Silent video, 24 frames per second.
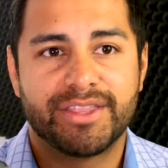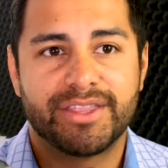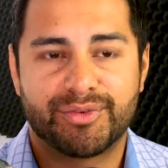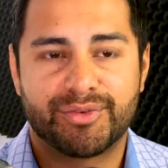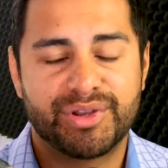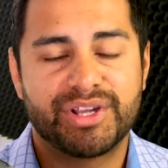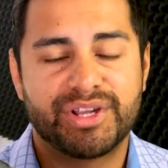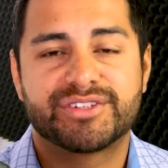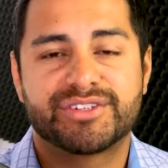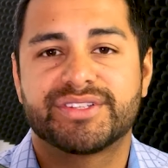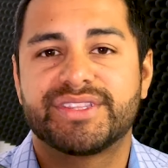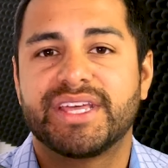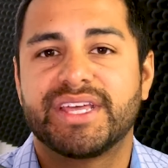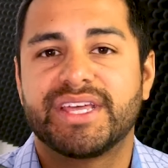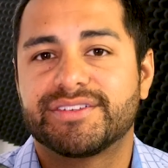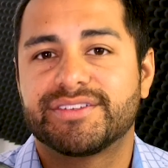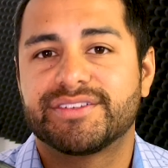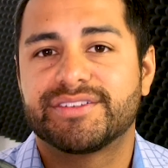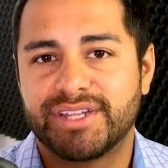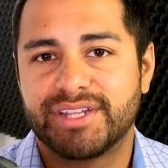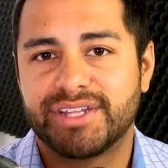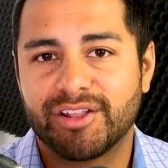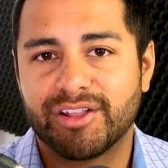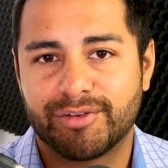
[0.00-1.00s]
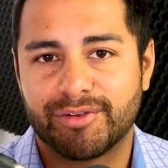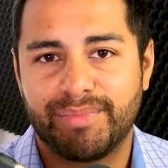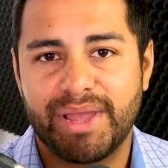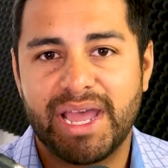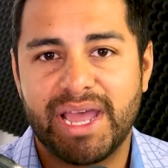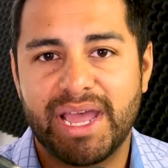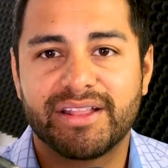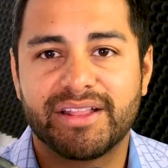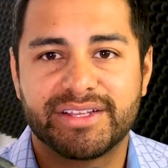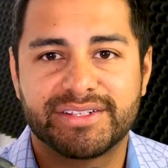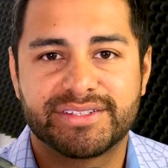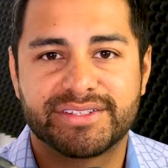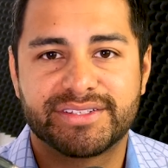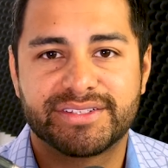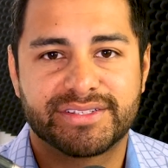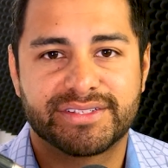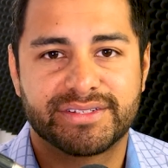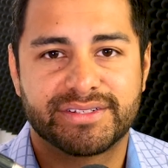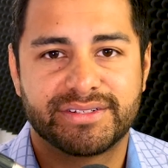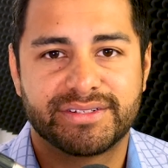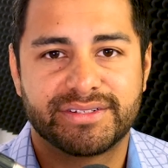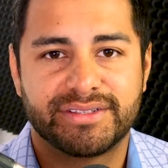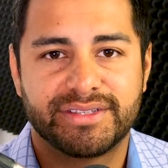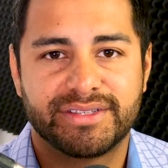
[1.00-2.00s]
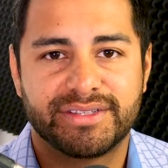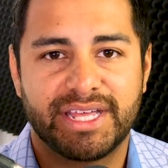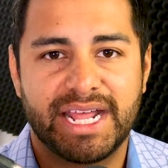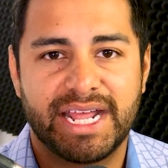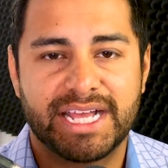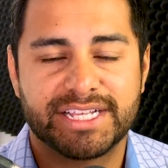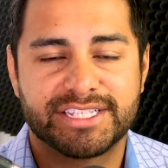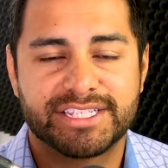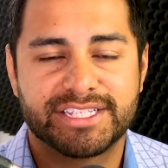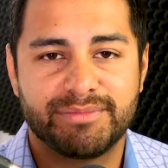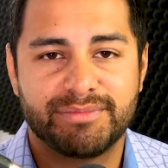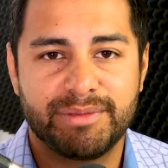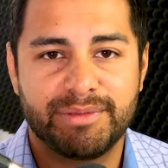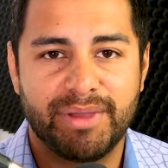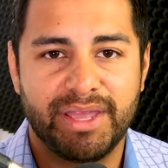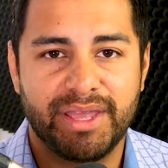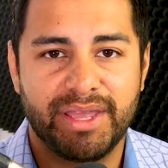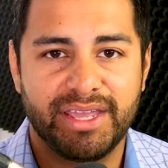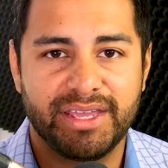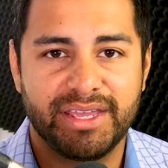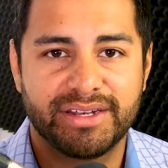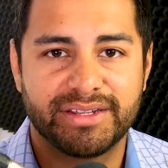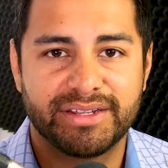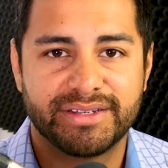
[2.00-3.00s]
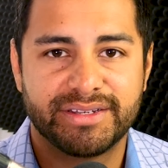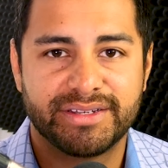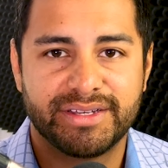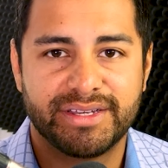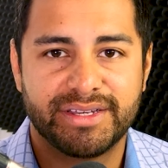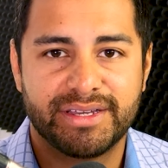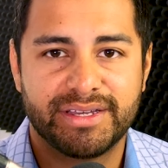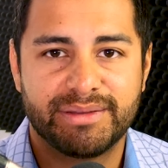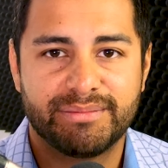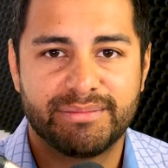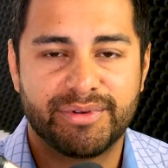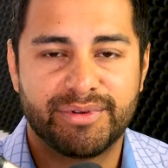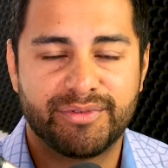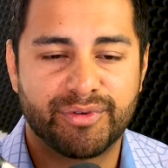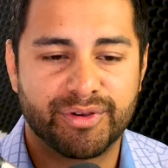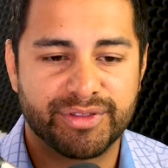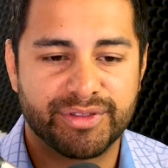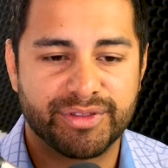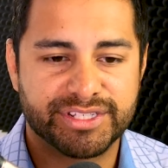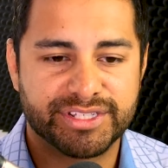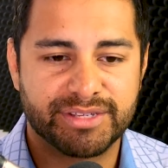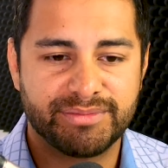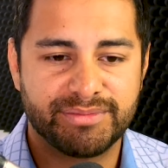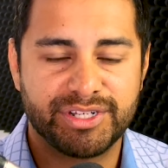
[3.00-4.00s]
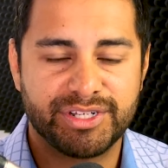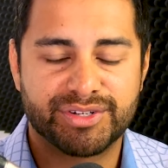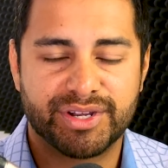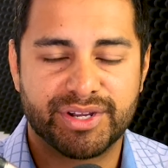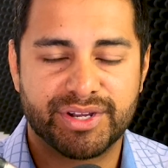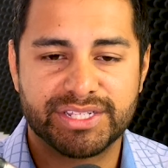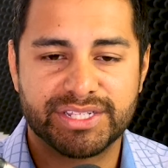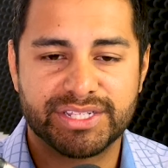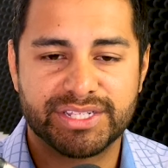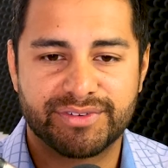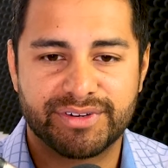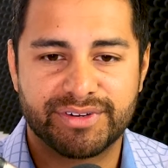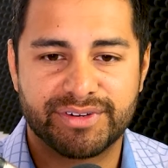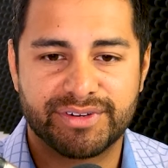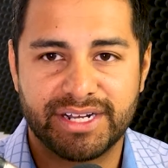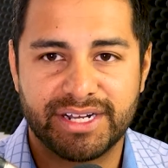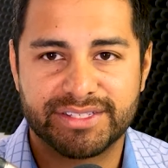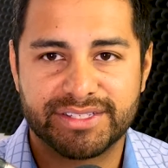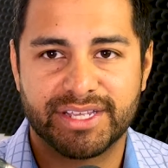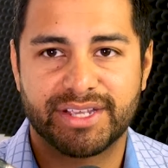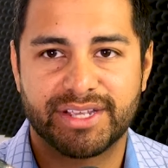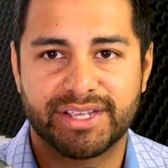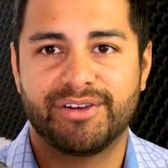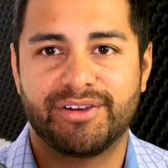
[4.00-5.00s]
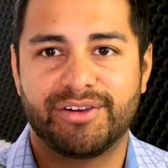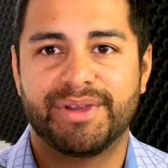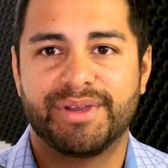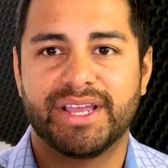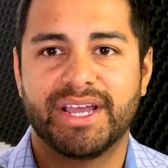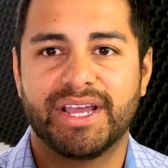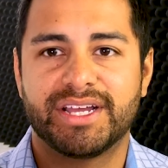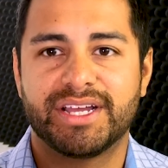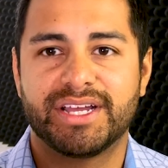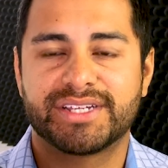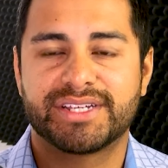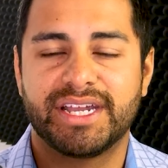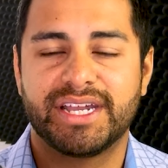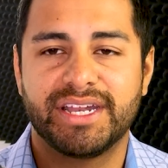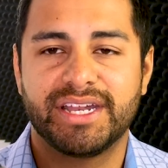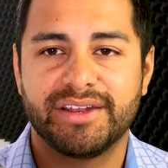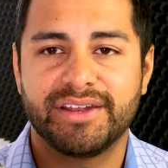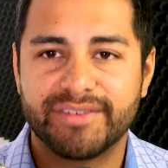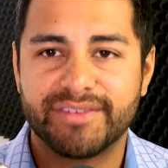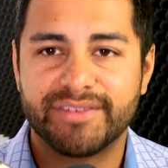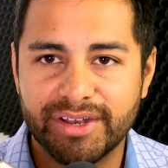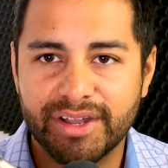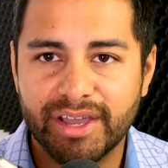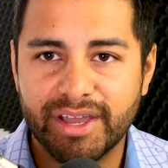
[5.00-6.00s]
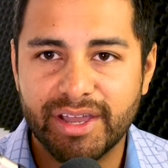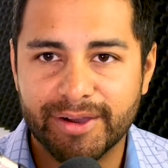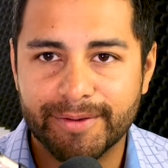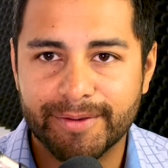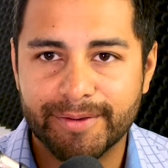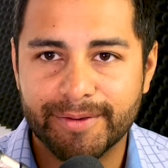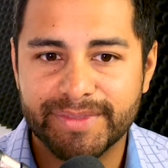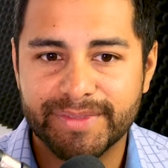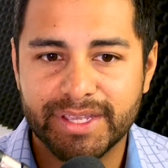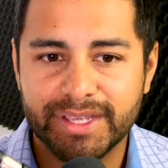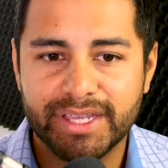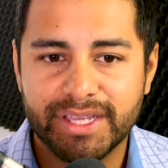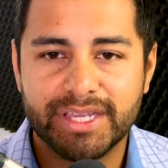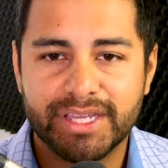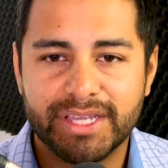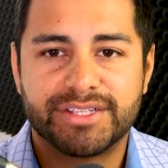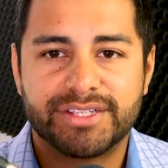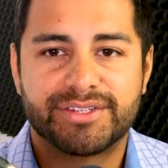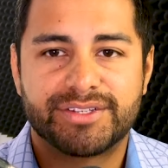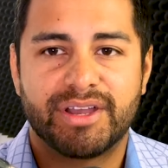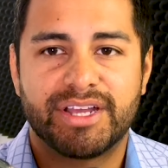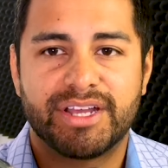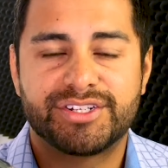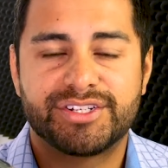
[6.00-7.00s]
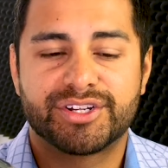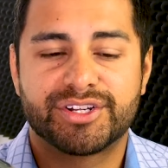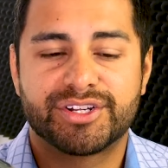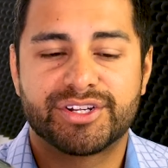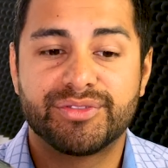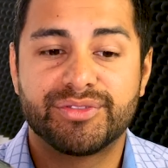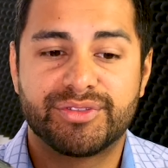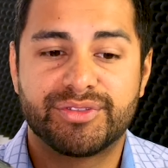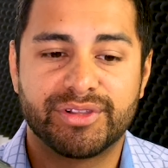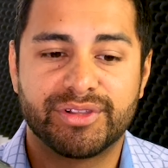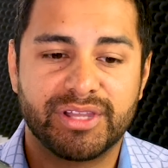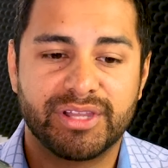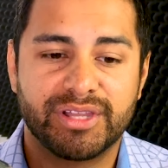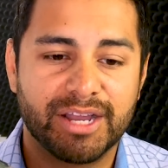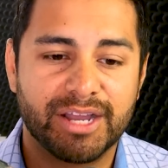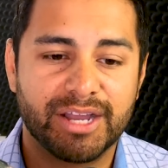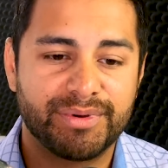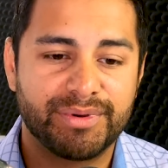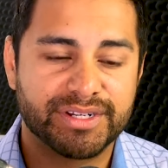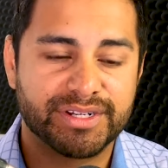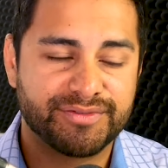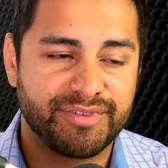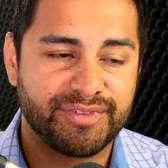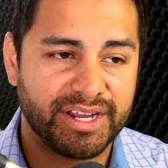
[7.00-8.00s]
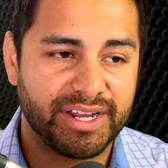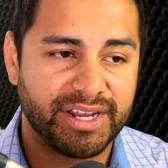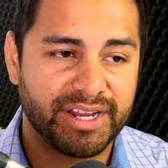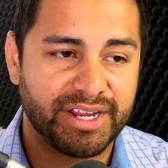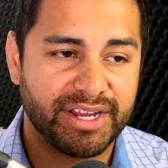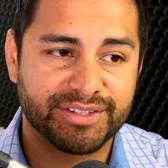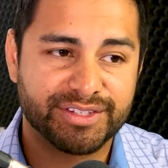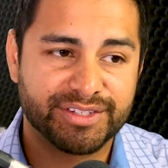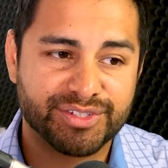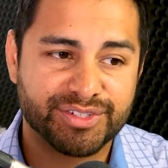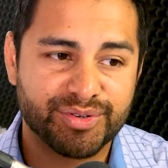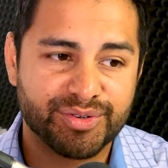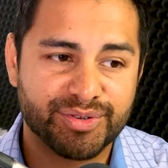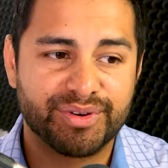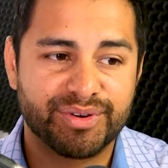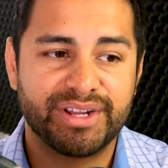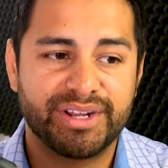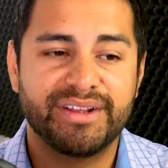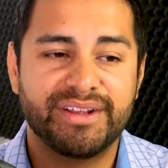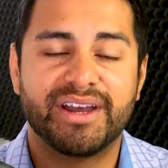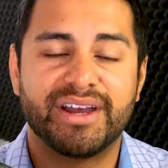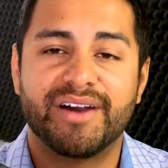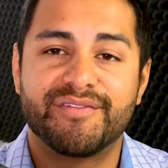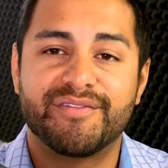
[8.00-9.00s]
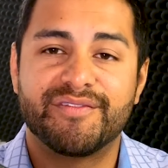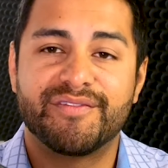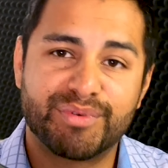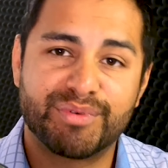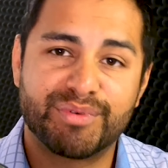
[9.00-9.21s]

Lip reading: $300,000 balance that has to be paid before this can be transferred. And it's like, oh my gosh, I didn't even know. So as you're going through the logbooks, finding out the story of the